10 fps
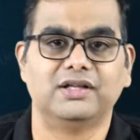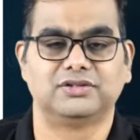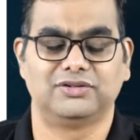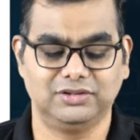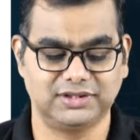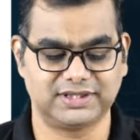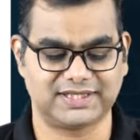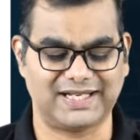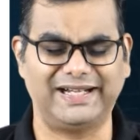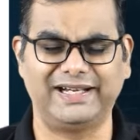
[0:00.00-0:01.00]
So, this
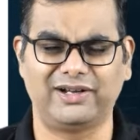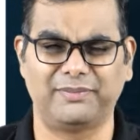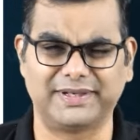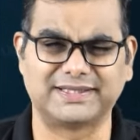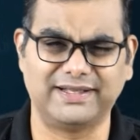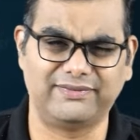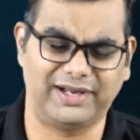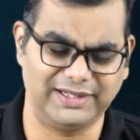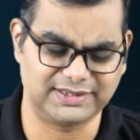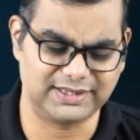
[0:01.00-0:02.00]
is slightly complex. They have
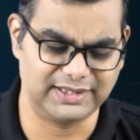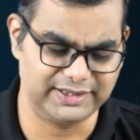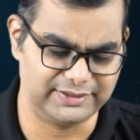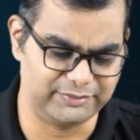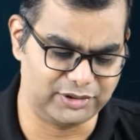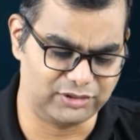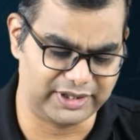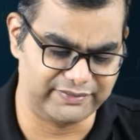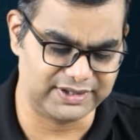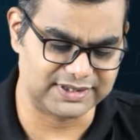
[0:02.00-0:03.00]
unnecessarily
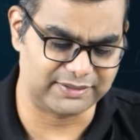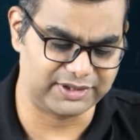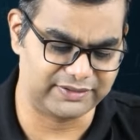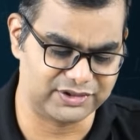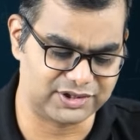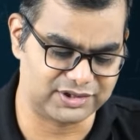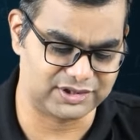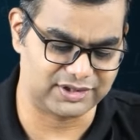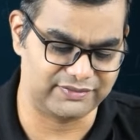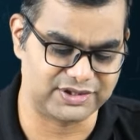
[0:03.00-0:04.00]
given something which
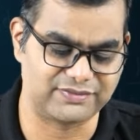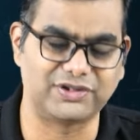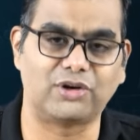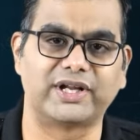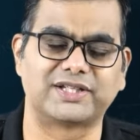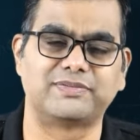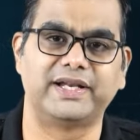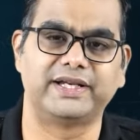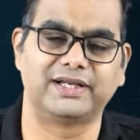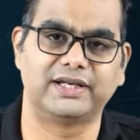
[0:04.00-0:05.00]
without
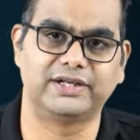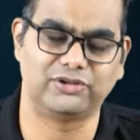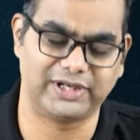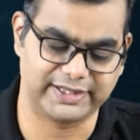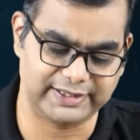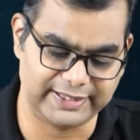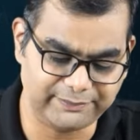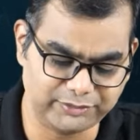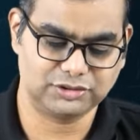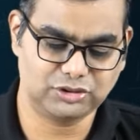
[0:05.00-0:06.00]
explaining into greater
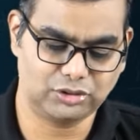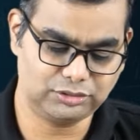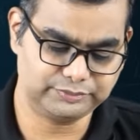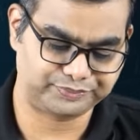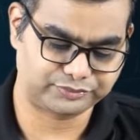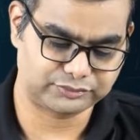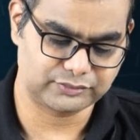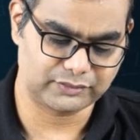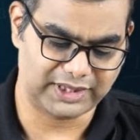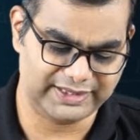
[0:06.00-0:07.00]
depth. So,
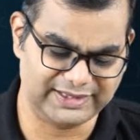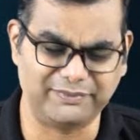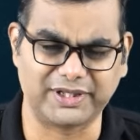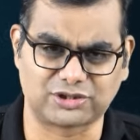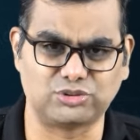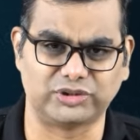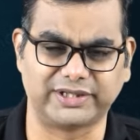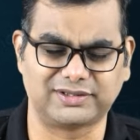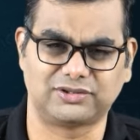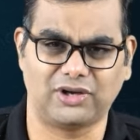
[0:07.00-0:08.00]
and they mix 2
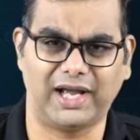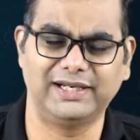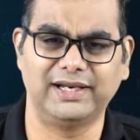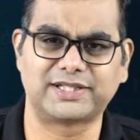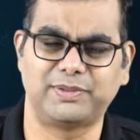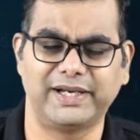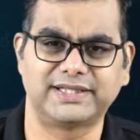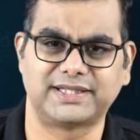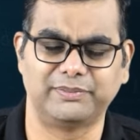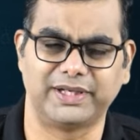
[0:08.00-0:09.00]
things. So, I will explain
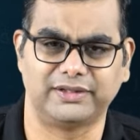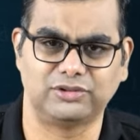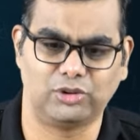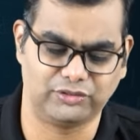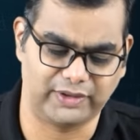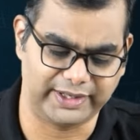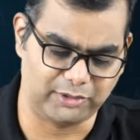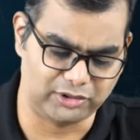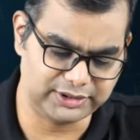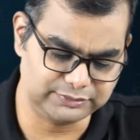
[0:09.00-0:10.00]
it simply, do not worry
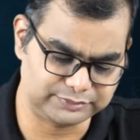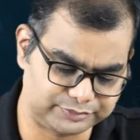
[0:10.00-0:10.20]
about it.